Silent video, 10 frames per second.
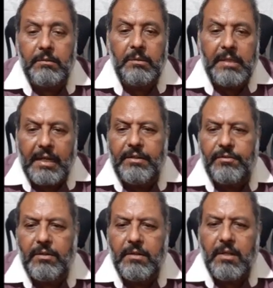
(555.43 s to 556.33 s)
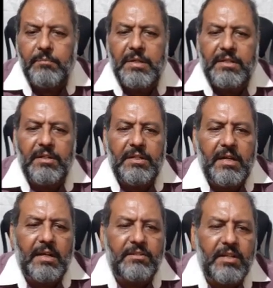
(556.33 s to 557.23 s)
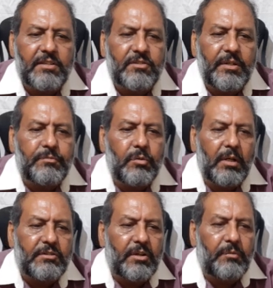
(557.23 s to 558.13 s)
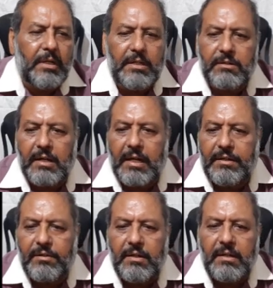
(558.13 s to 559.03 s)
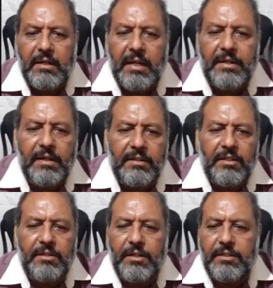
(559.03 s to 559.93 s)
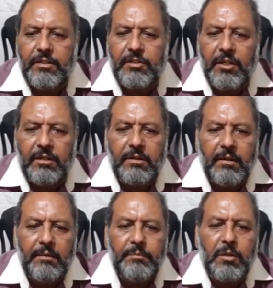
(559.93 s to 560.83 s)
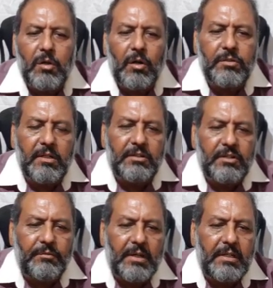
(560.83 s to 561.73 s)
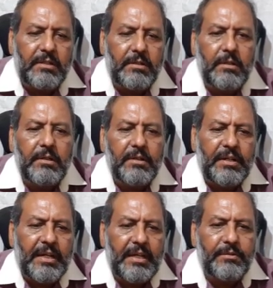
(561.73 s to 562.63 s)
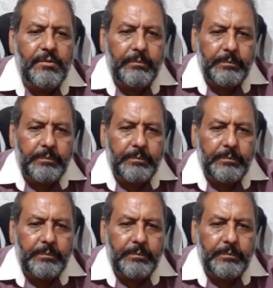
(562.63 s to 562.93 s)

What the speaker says: light, bacteria are sensitive to ultraviolet light and other radiation because ultraviolet rays